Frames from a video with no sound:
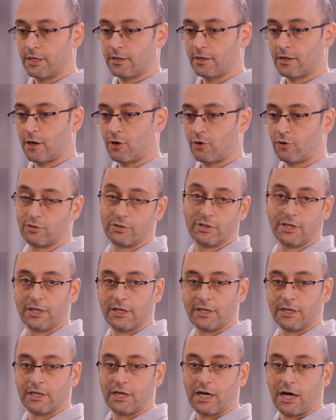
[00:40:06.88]
now
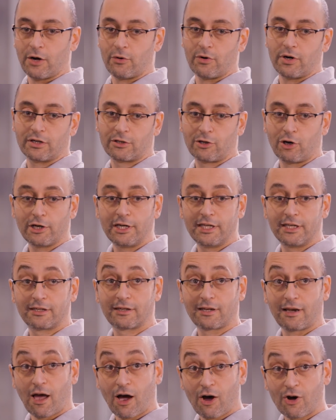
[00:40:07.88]
our colleague
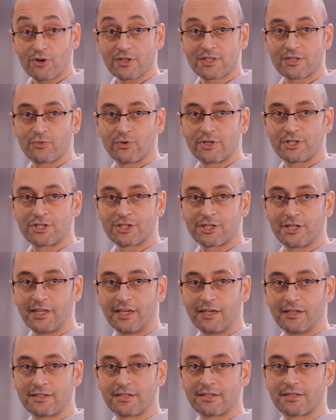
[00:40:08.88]
Klaus, which
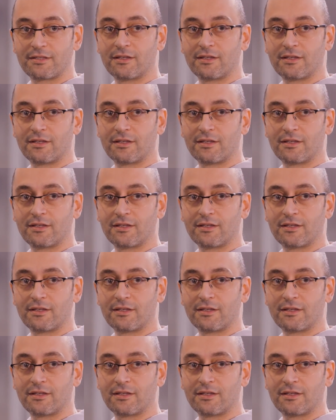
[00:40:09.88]
leads